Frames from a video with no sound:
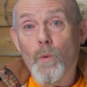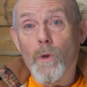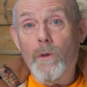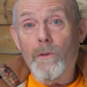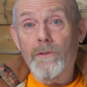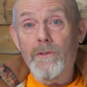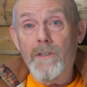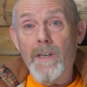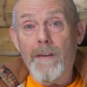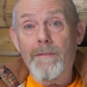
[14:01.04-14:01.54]

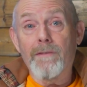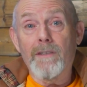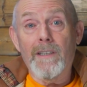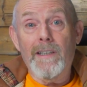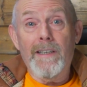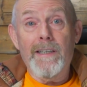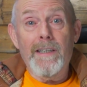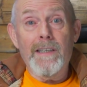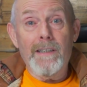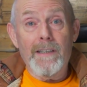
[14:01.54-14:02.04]
will
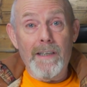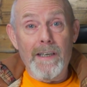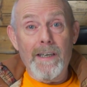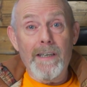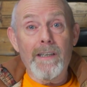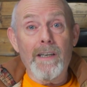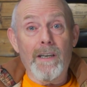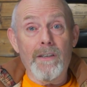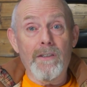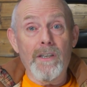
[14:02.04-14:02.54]
definitely
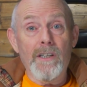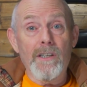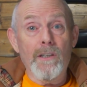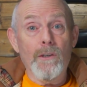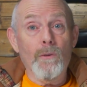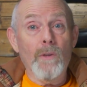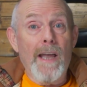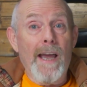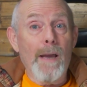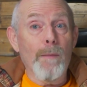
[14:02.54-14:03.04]
need
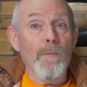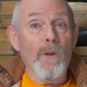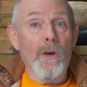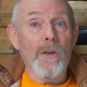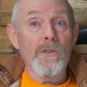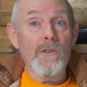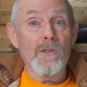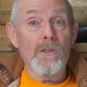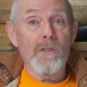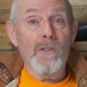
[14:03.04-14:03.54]
additional ham
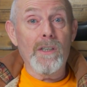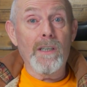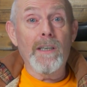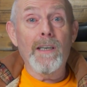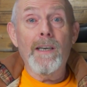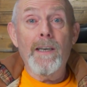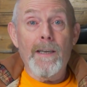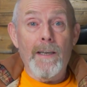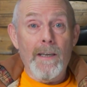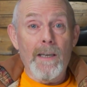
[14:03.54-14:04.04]
licensing
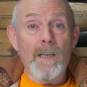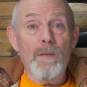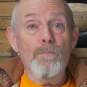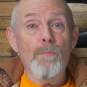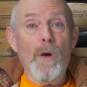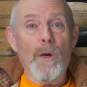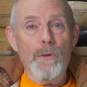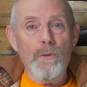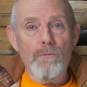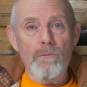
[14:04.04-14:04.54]
in
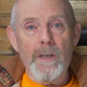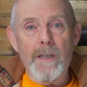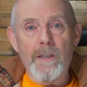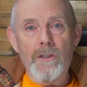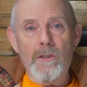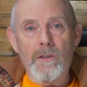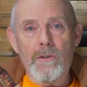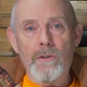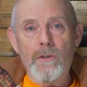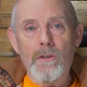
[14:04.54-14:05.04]
most
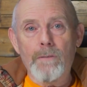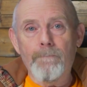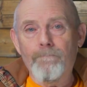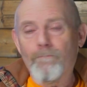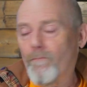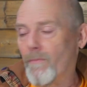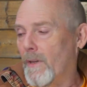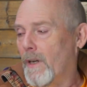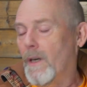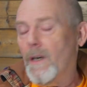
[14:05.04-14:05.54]
regions.
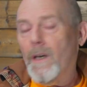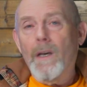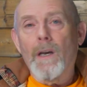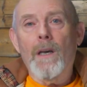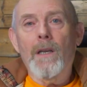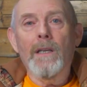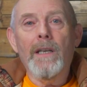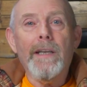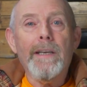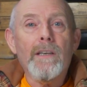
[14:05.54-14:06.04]

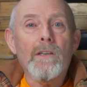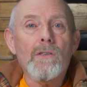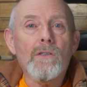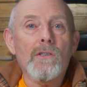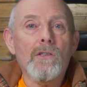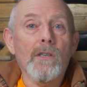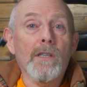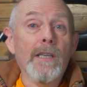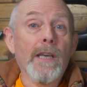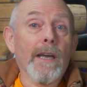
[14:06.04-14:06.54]
And links
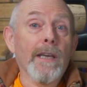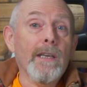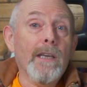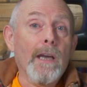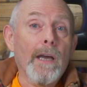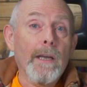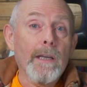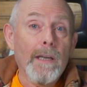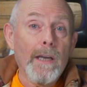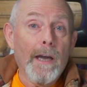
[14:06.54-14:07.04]
to the
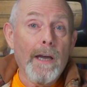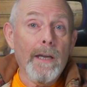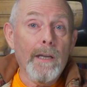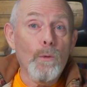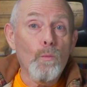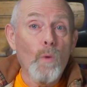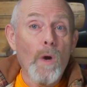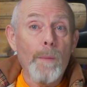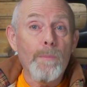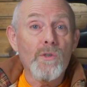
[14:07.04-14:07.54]
AKK
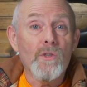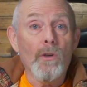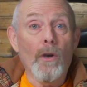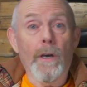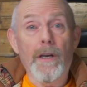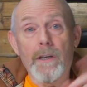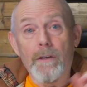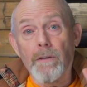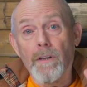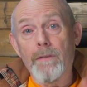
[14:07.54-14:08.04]

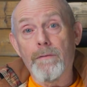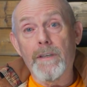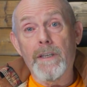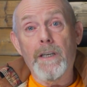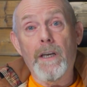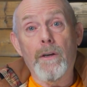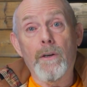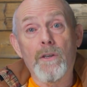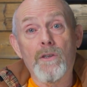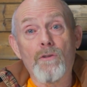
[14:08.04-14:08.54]
website are in the
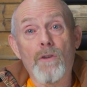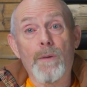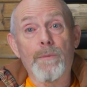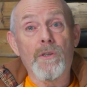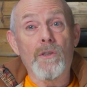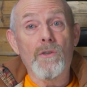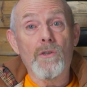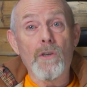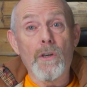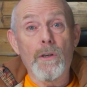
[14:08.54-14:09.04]
video
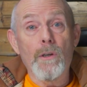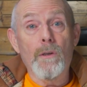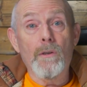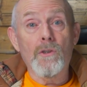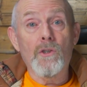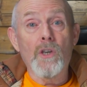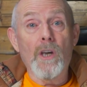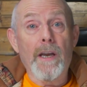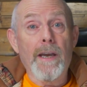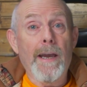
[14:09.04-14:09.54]
description so you can
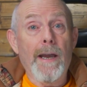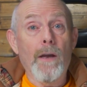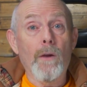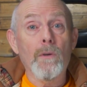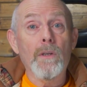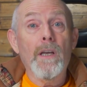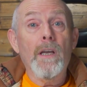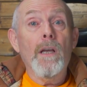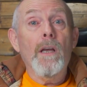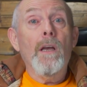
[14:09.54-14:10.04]
check
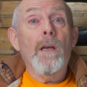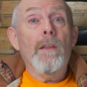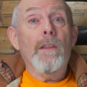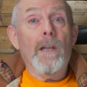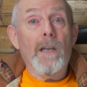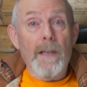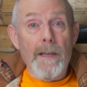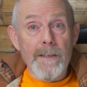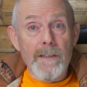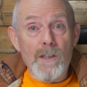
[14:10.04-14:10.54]
out
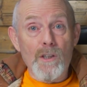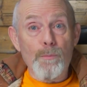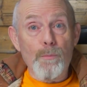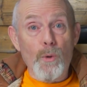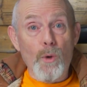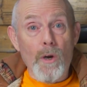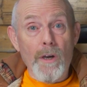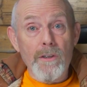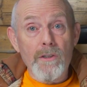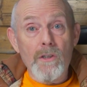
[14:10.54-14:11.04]
the latest
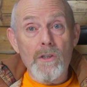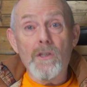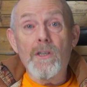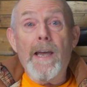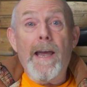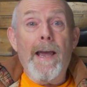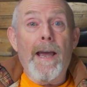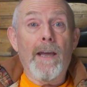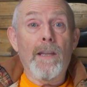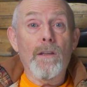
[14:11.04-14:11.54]
prices
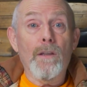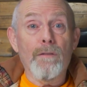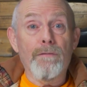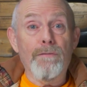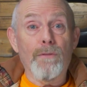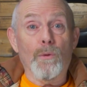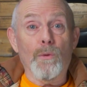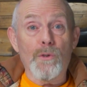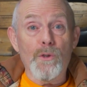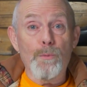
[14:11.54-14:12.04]
and the
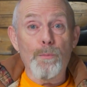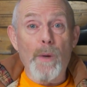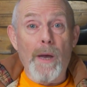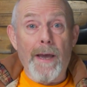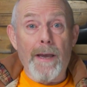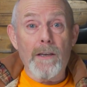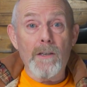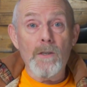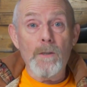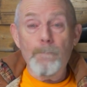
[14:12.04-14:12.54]
full
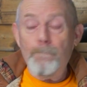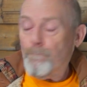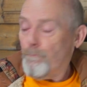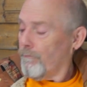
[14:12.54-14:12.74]
specs.